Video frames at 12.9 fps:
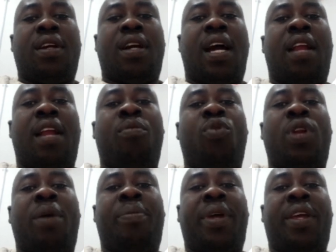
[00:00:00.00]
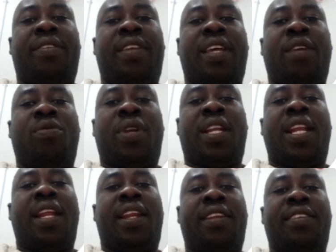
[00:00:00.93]
Al Mula pays there
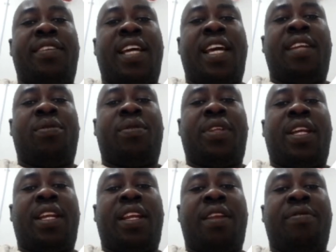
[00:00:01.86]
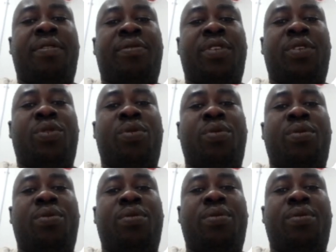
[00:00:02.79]
299 to 352.